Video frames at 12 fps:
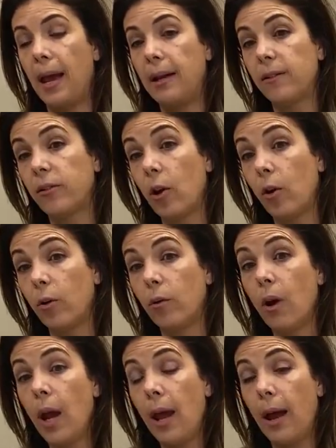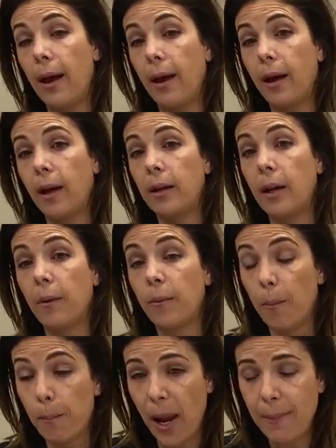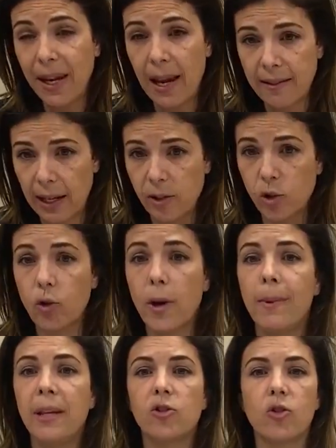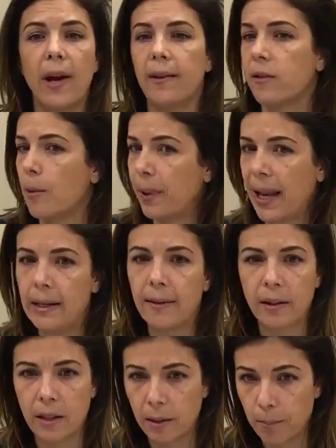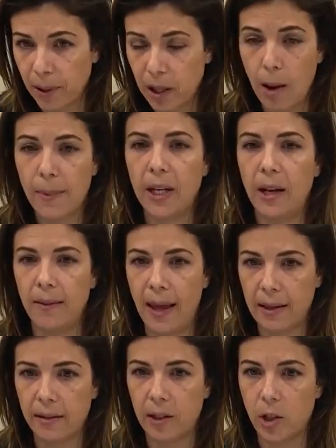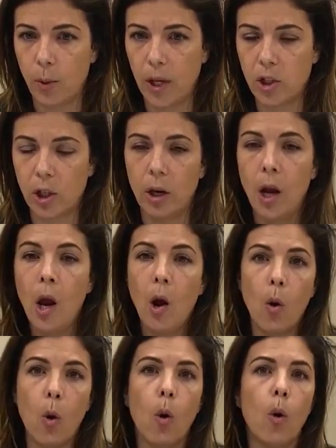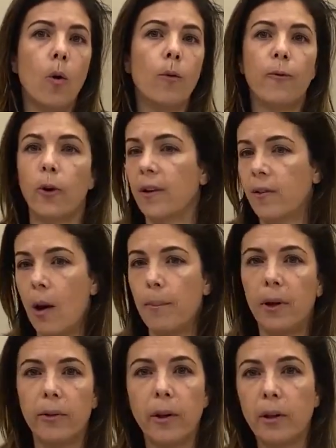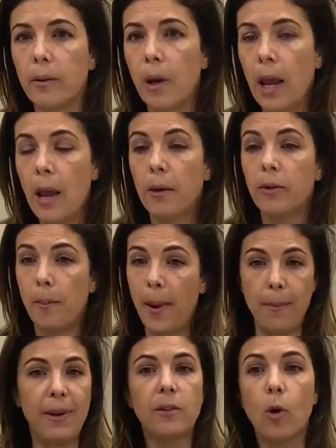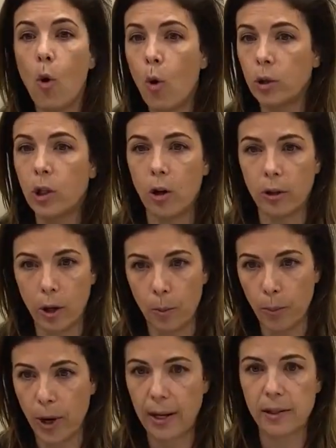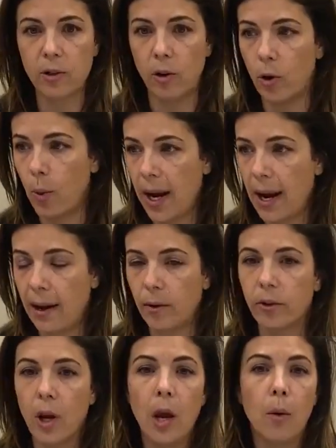and so uh, baby gets extremely stressed, the platelets can plummet in that situation. Or for example, the, the baby's cord got compressed on the way out.